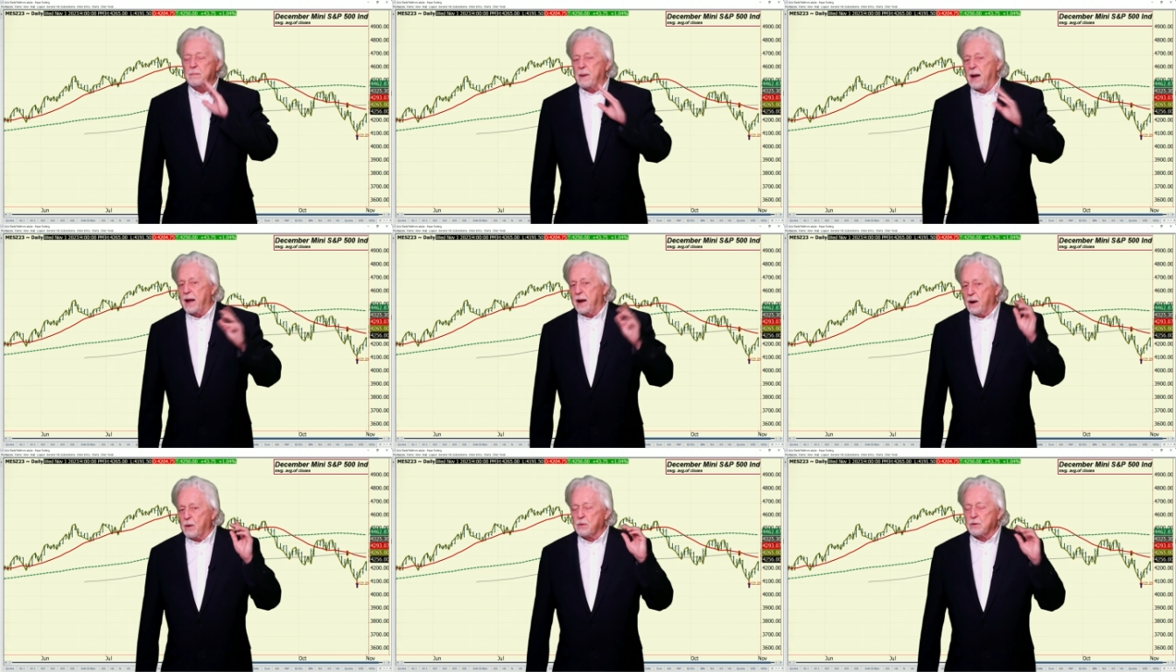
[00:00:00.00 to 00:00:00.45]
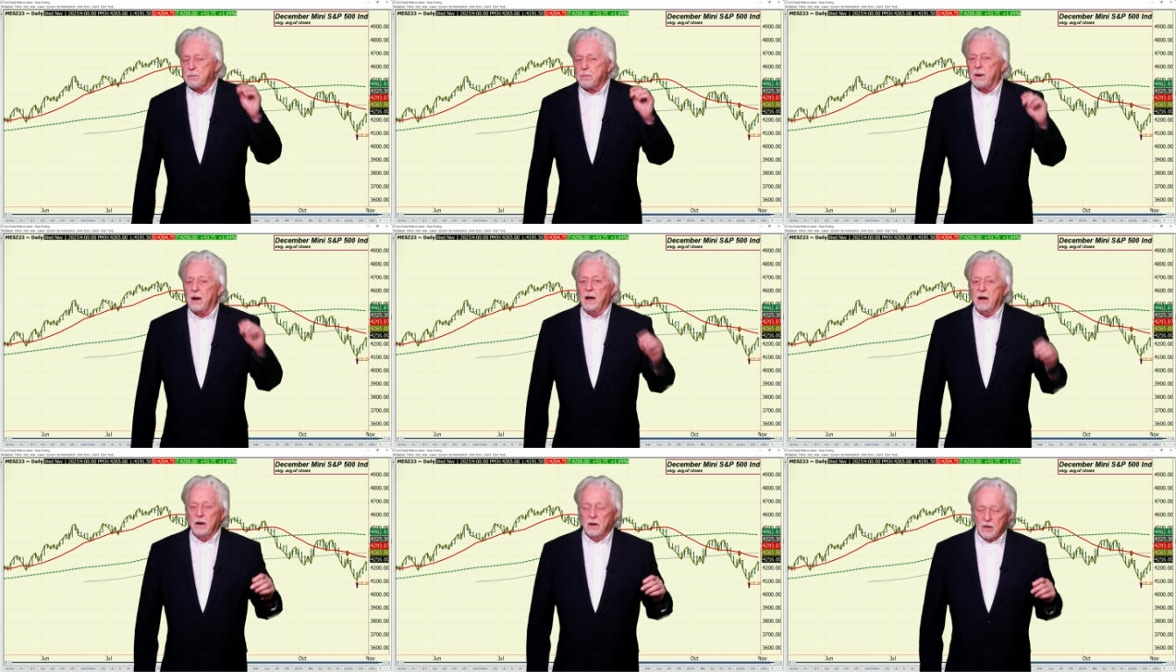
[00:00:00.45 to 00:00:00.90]
My hair was
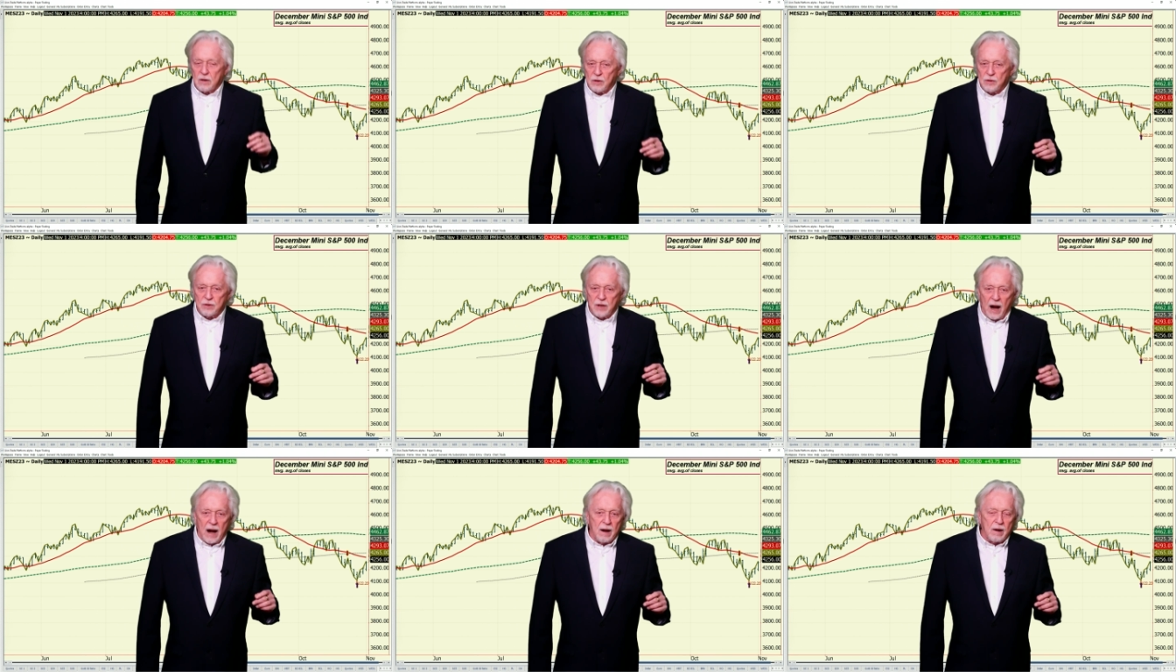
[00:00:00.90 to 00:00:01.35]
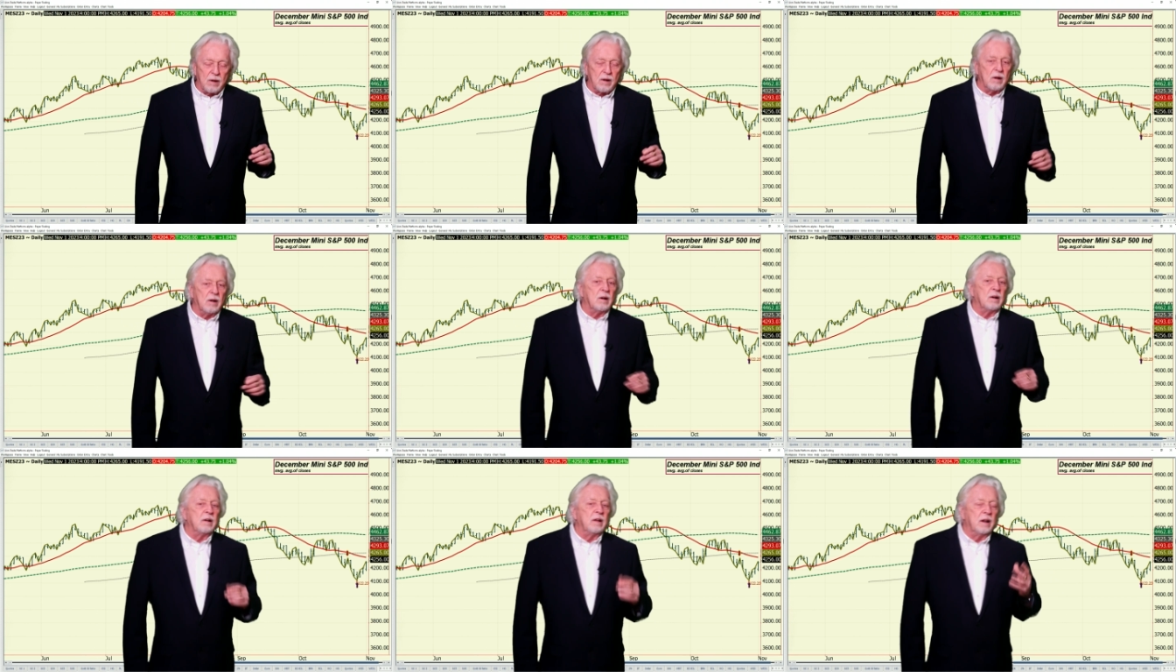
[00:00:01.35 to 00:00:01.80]
probably a little
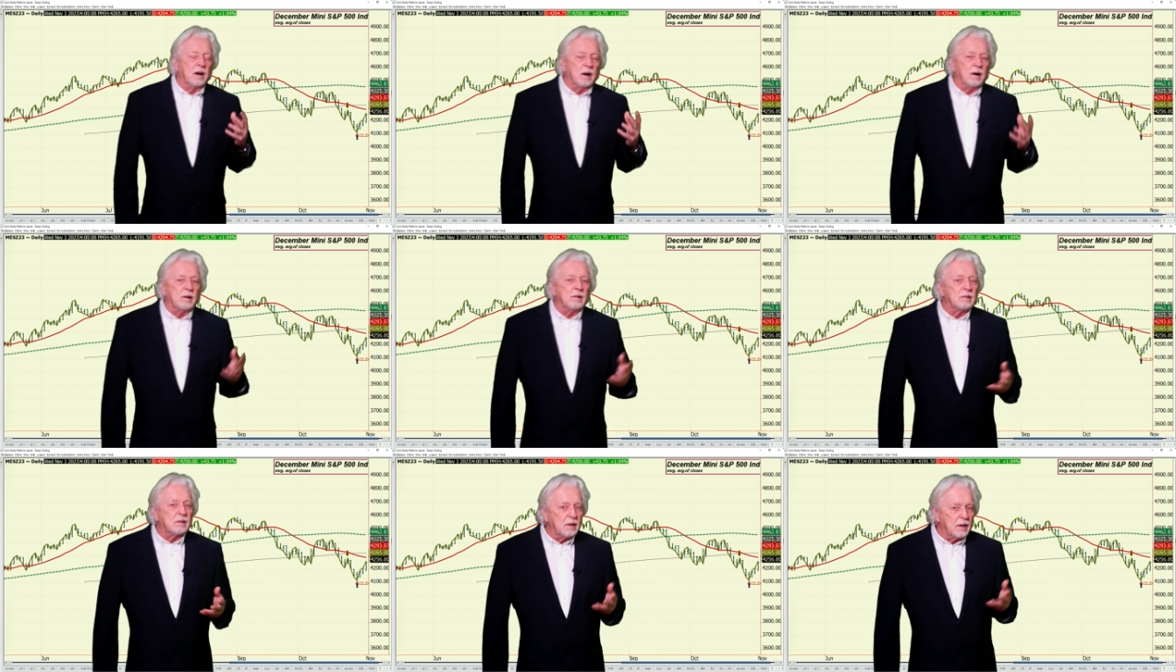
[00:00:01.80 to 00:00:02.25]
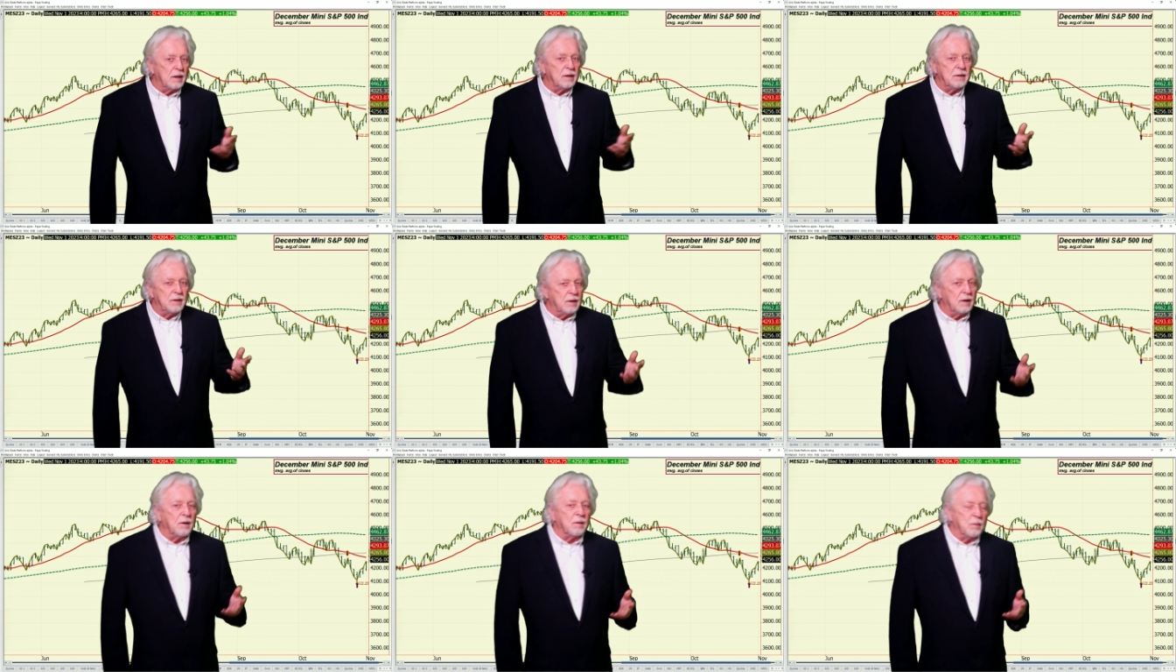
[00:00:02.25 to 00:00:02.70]
darker, you know,
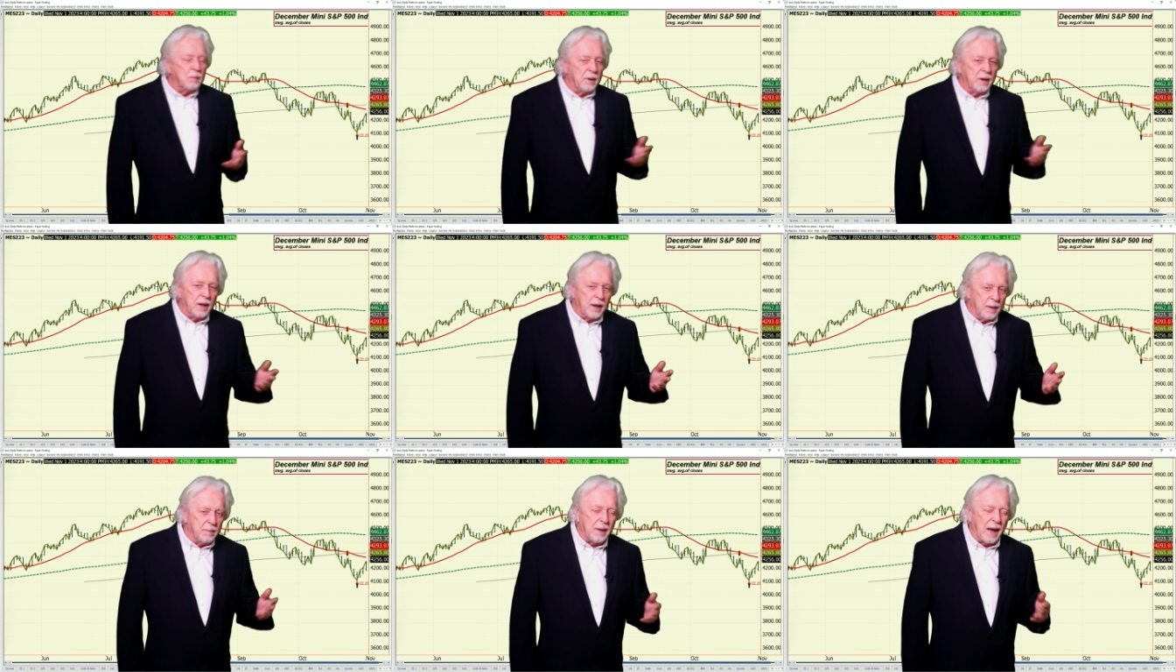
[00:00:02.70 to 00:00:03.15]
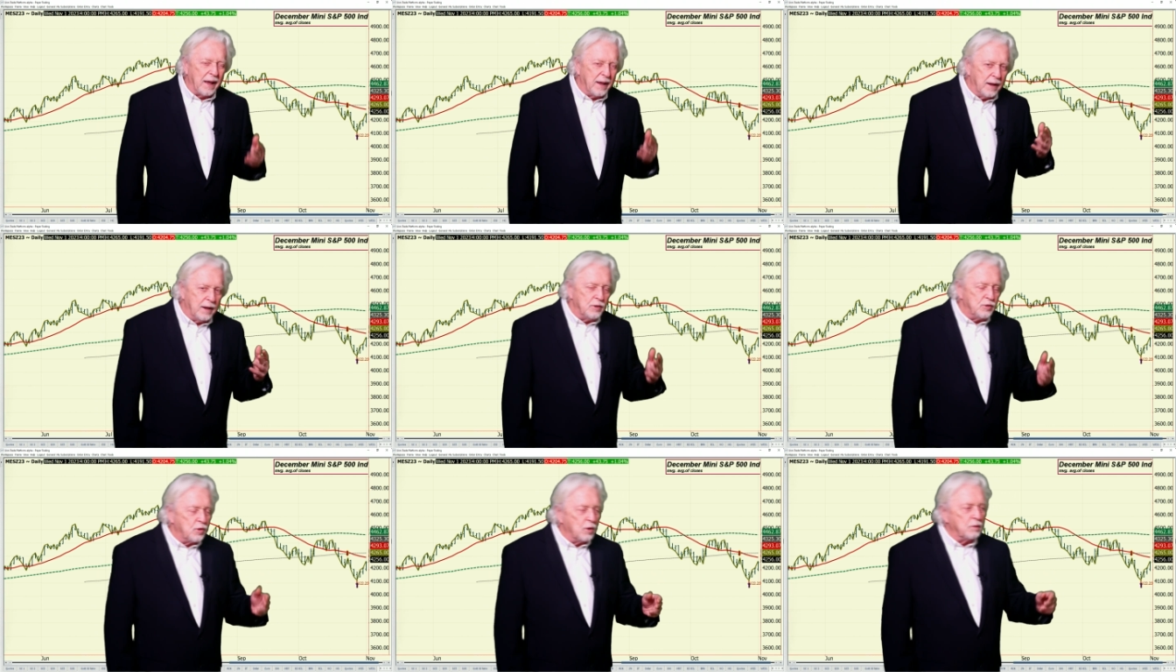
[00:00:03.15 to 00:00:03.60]
you know the way I
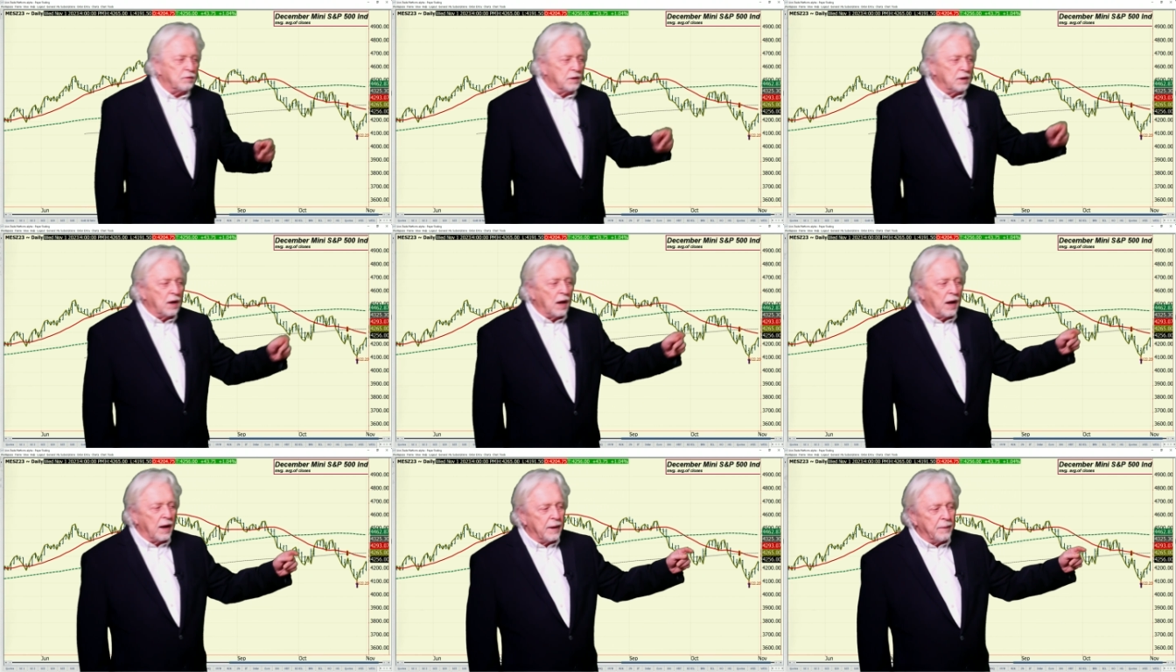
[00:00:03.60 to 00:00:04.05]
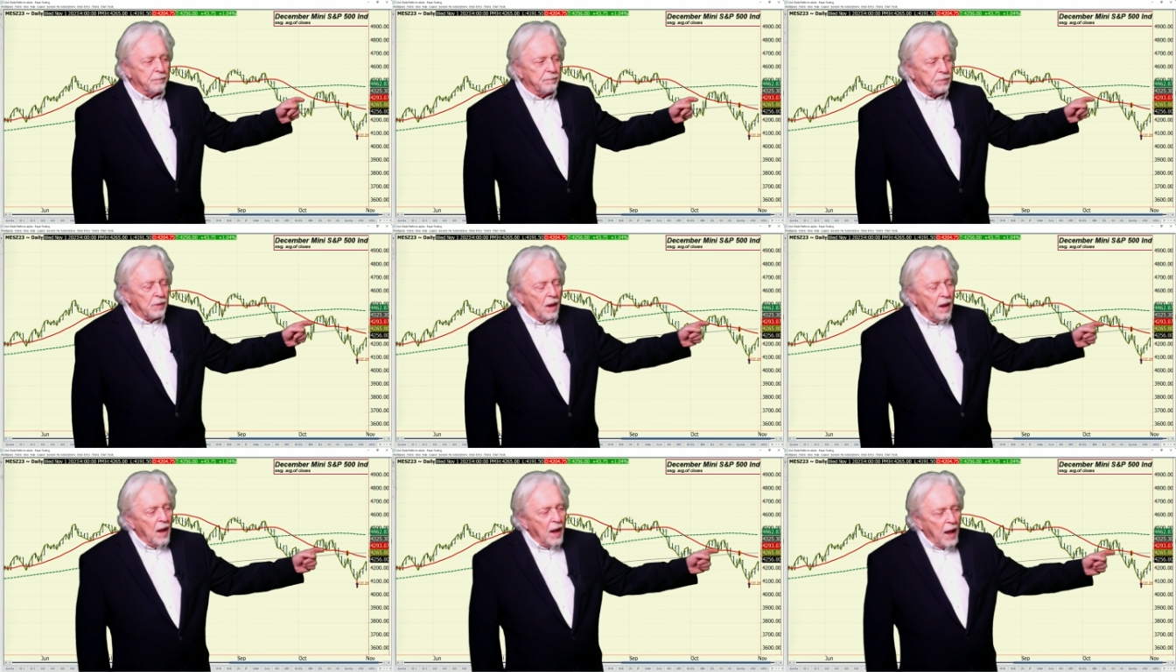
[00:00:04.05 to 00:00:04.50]
age overnight.
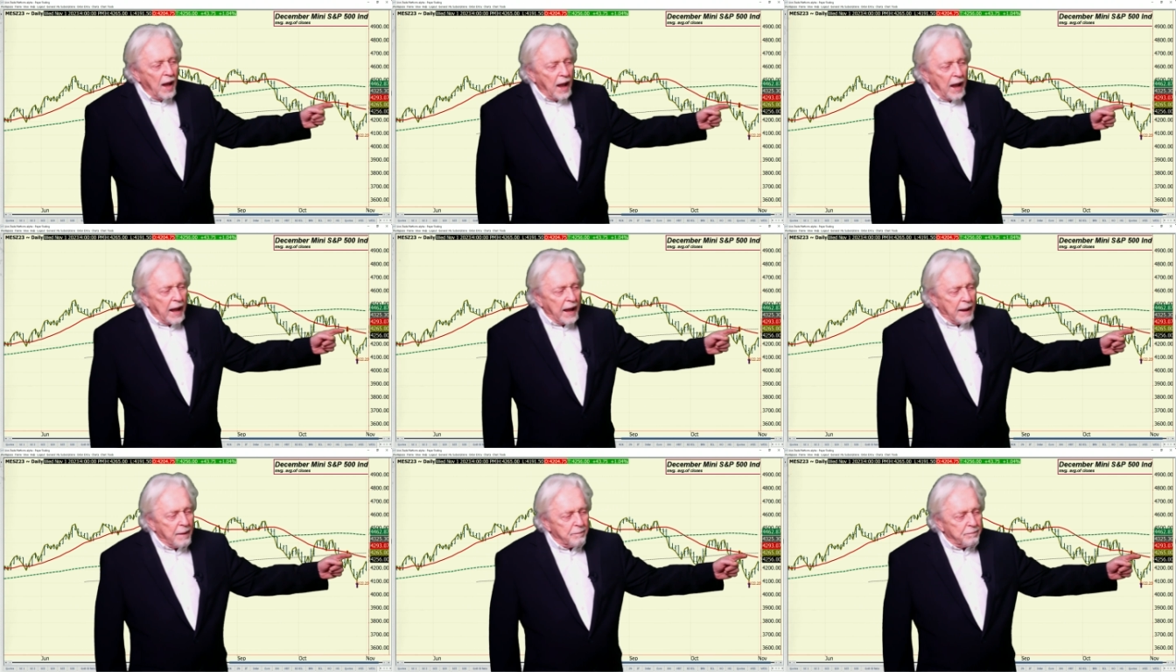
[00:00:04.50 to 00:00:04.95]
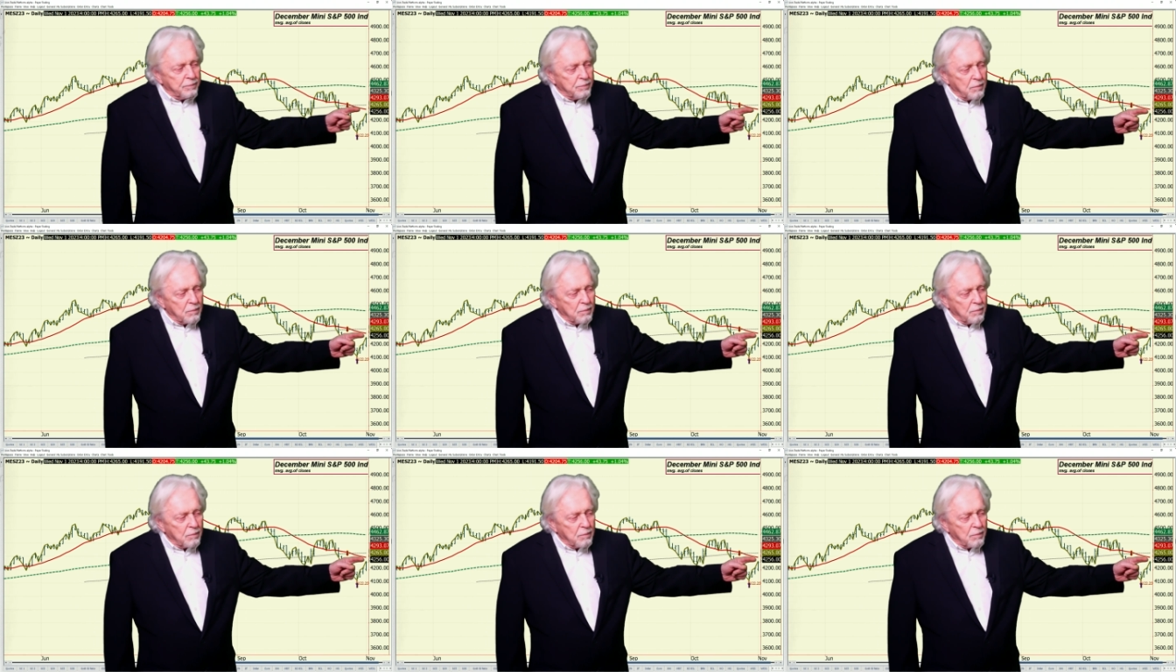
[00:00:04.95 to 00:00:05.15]
And